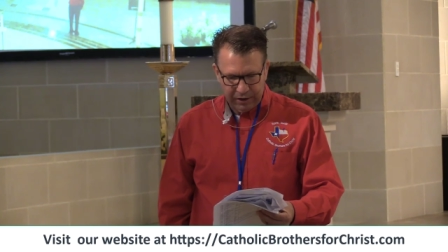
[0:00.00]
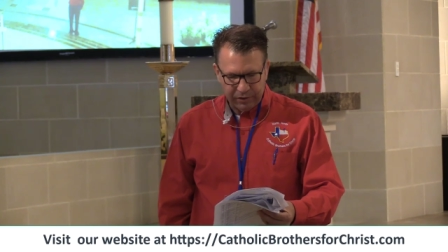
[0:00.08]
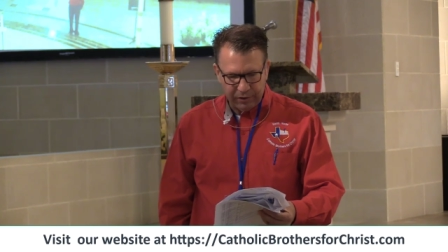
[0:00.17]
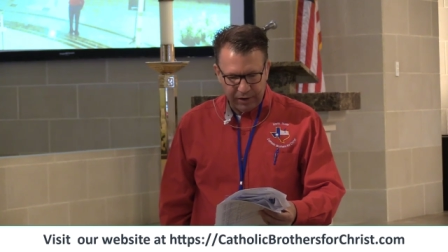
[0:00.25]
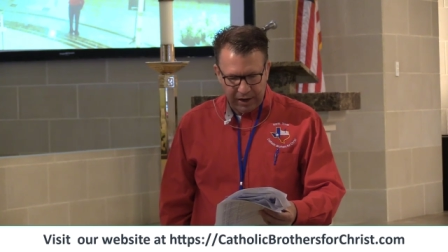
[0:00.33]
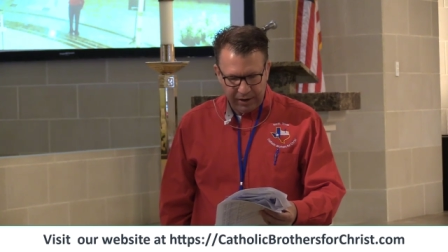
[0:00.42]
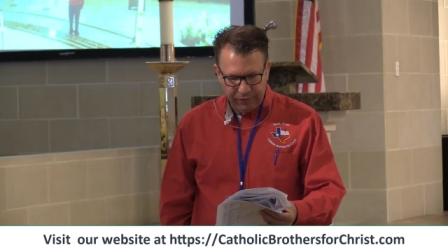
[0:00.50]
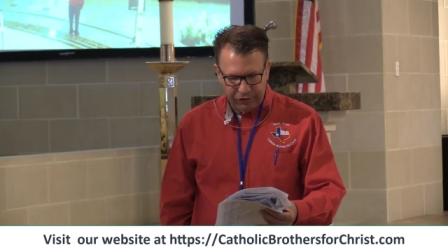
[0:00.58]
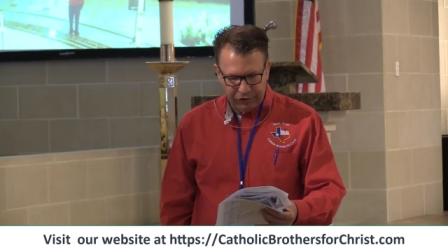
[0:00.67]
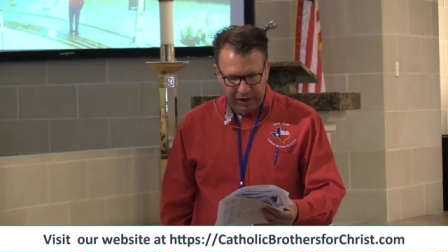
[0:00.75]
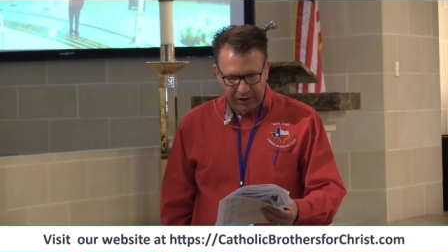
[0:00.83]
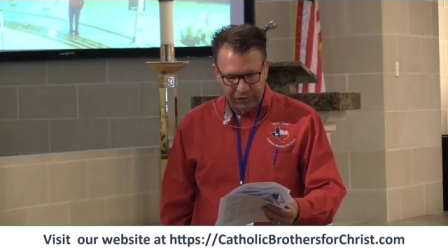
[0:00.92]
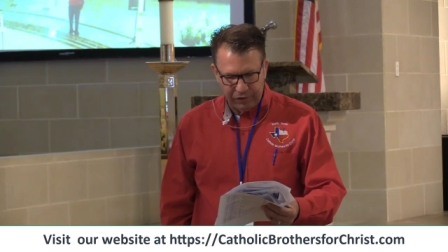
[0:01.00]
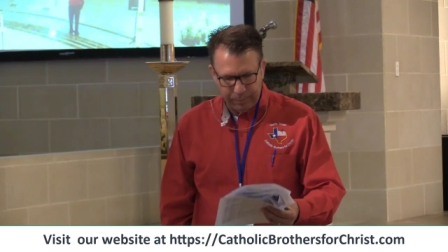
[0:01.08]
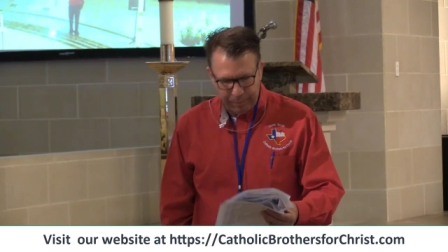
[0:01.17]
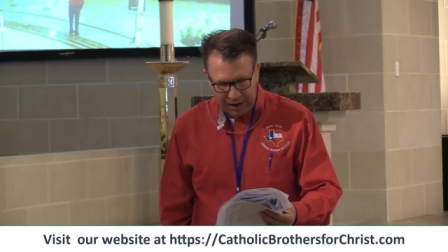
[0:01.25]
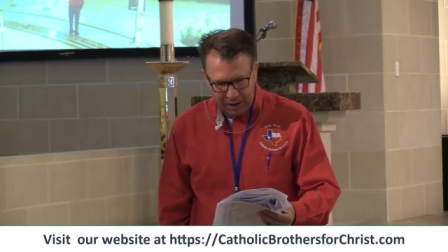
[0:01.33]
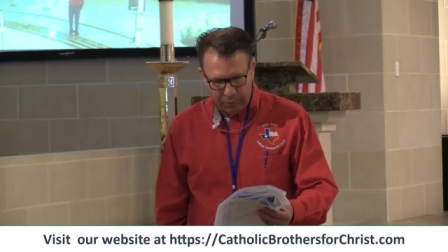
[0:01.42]
The Life Changing
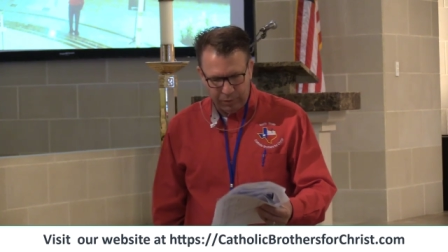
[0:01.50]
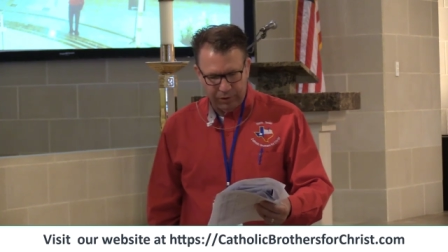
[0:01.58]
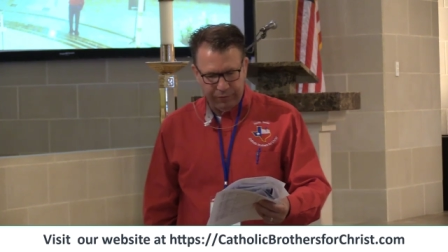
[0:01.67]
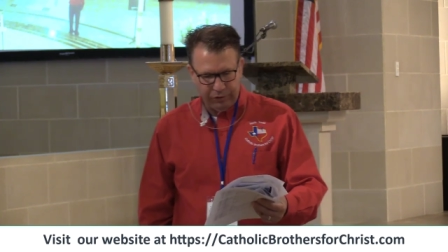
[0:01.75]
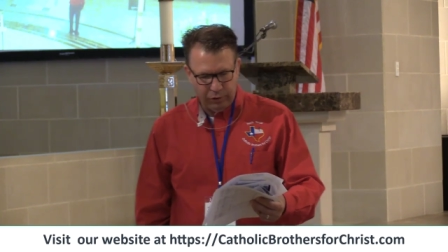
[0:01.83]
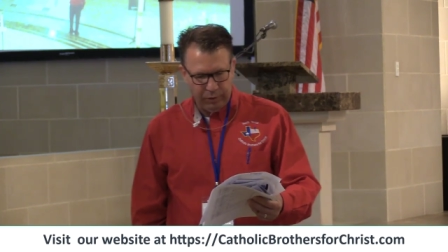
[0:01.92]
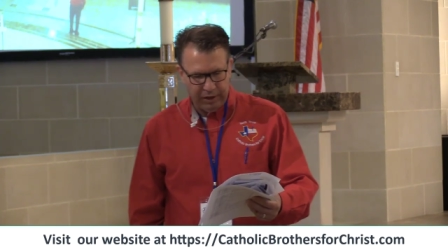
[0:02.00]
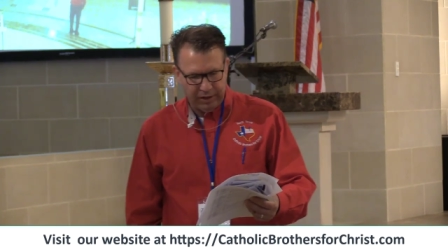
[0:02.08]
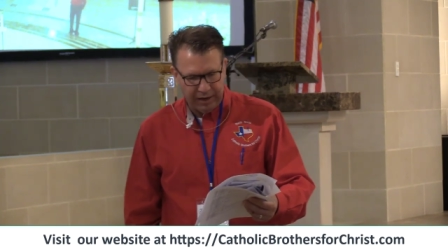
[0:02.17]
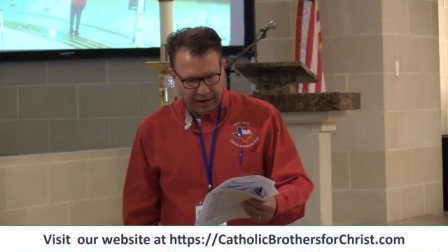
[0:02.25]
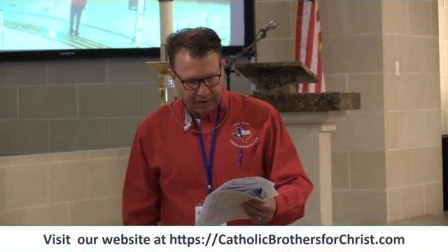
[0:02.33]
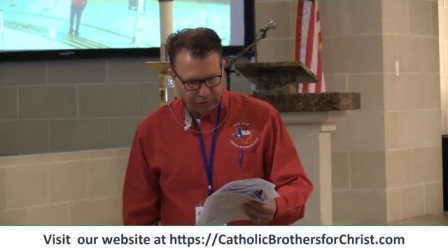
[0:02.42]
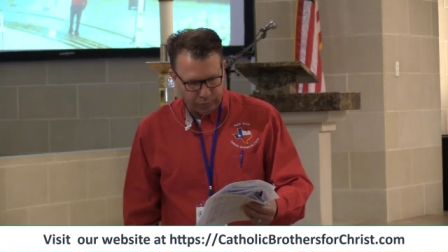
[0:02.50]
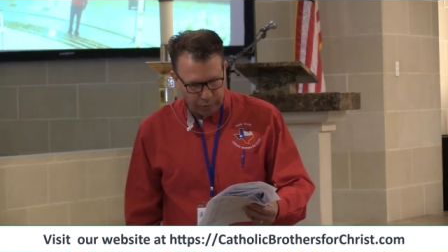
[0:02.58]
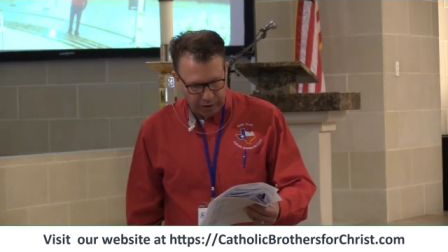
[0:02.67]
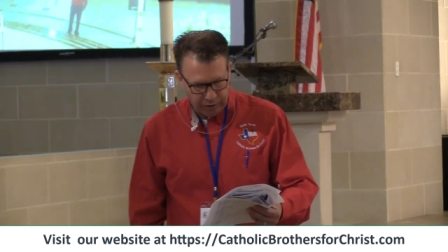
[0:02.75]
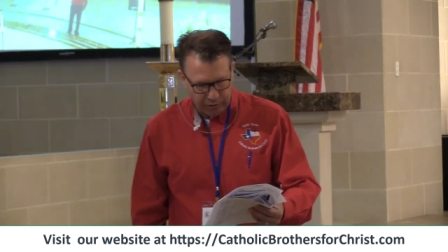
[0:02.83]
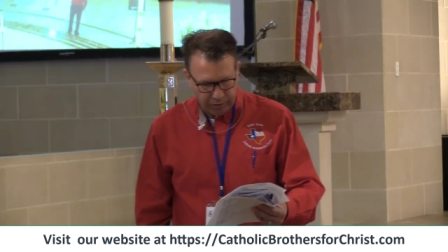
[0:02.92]
Power of Doing God's
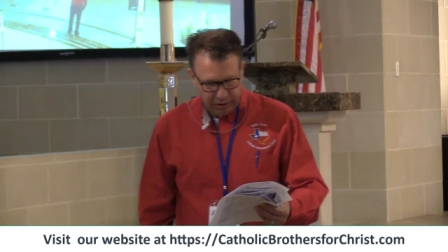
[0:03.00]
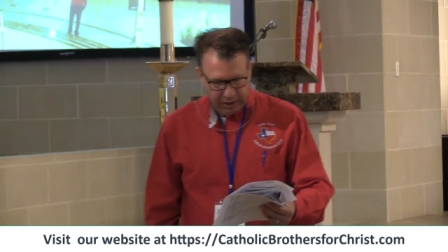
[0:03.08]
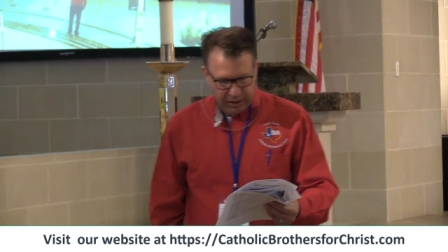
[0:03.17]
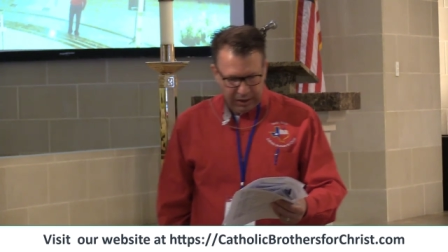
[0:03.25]
Will,